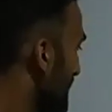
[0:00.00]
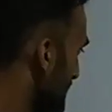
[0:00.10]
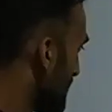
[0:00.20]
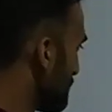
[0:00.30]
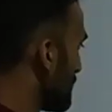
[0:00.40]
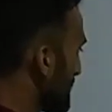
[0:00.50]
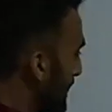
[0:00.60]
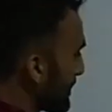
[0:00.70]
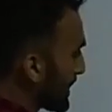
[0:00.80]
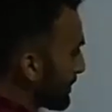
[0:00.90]
Now for
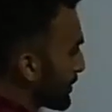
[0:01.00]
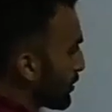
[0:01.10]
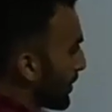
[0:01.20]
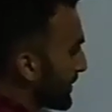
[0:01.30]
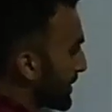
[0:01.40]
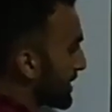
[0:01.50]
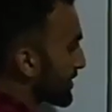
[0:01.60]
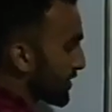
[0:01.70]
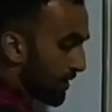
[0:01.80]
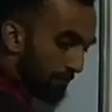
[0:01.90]
typing, let me do one thing.
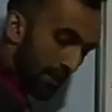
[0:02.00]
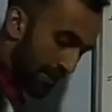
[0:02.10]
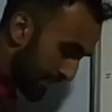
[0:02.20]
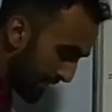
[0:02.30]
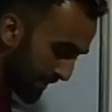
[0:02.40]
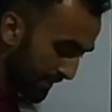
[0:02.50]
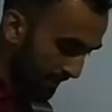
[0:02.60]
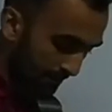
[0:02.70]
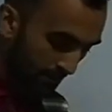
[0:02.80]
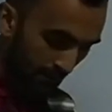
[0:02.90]
Instead of writing this
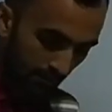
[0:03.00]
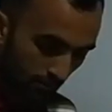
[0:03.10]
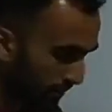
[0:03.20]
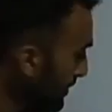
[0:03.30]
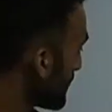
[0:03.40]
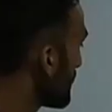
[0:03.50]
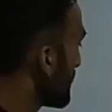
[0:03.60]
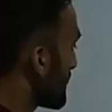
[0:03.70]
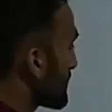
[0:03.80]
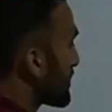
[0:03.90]
everything, no?
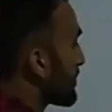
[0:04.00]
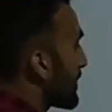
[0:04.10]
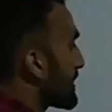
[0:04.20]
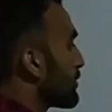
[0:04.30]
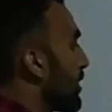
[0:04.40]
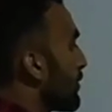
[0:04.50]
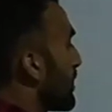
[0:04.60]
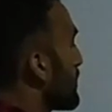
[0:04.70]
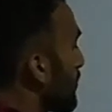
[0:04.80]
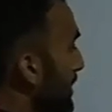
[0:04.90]
Instead of writing
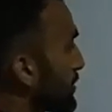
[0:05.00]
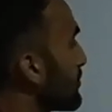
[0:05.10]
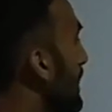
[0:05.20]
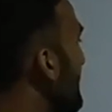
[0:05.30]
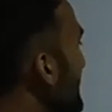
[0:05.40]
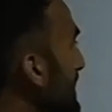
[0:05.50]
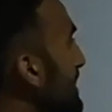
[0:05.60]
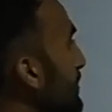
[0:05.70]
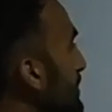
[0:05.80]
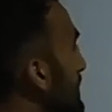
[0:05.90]
y1, y2, I'll write
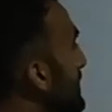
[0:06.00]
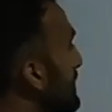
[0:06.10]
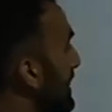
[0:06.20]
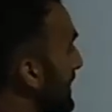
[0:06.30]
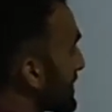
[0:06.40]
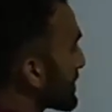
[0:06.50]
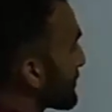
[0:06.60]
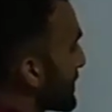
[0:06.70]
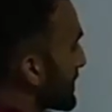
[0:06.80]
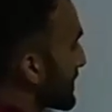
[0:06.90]
down in letters
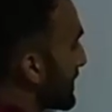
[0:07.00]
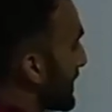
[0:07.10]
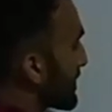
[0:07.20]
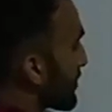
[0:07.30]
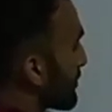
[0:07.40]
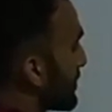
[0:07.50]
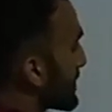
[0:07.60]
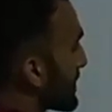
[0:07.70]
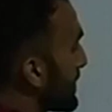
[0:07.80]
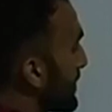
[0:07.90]
first. Later on we'll
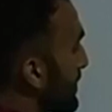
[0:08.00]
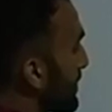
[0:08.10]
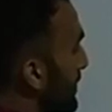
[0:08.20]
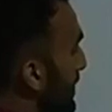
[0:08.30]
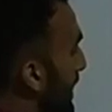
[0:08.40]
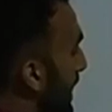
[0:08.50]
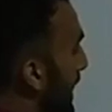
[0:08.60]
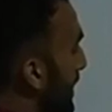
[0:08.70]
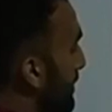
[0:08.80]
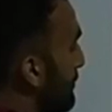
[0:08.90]
see.
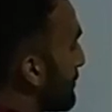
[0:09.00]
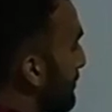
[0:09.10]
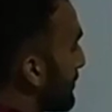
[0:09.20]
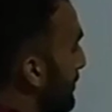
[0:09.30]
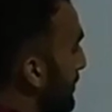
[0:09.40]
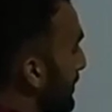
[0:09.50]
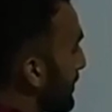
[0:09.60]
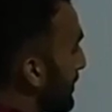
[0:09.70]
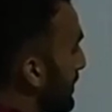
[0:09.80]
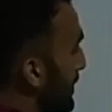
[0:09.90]
Half
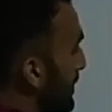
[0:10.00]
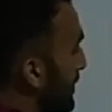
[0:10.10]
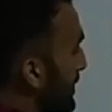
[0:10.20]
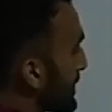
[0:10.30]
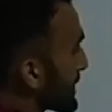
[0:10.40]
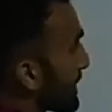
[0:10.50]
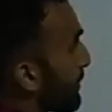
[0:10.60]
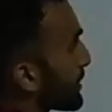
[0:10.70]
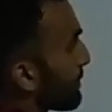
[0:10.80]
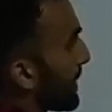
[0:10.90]
sum
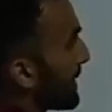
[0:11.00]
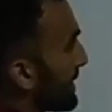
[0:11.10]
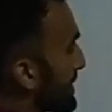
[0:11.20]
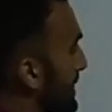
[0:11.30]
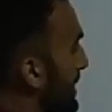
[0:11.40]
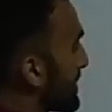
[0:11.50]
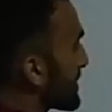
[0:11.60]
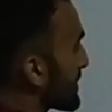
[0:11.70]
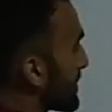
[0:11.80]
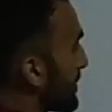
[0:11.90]
of the parallel
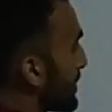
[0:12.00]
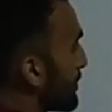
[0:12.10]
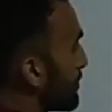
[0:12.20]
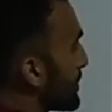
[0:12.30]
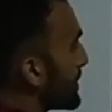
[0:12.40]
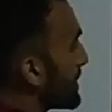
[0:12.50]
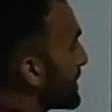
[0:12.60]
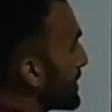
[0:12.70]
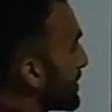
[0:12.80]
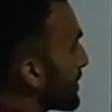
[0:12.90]
sides
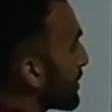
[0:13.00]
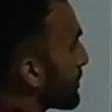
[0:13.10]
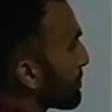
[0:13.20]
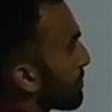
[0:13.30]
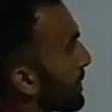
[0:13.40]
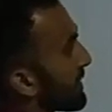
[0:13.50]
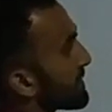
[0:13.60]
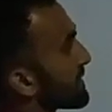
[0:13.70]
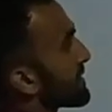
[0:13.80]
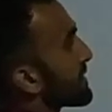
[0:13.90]
BD
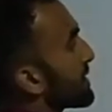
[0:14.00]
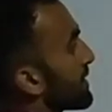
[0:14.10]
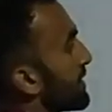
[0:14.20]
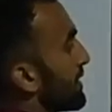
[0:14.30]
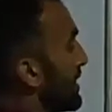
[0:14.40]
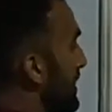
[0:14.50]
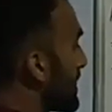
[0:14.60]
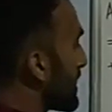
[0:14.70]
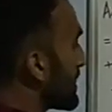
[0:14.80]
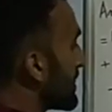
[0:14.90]
plus
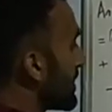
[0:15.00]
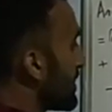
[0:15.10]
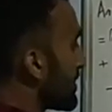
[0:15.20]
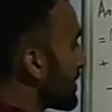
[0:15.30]
AE